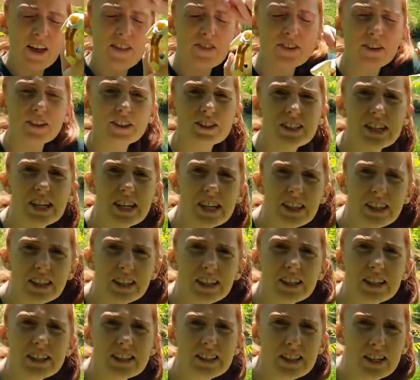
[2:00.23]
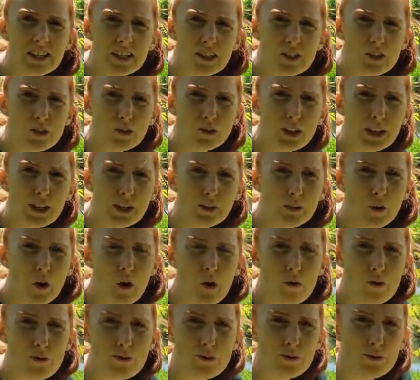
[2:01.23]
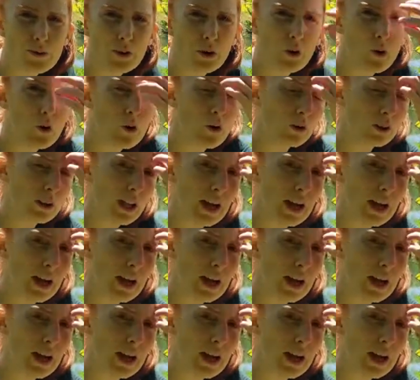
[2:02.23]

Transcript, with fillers: Their teeth continually grow through their whole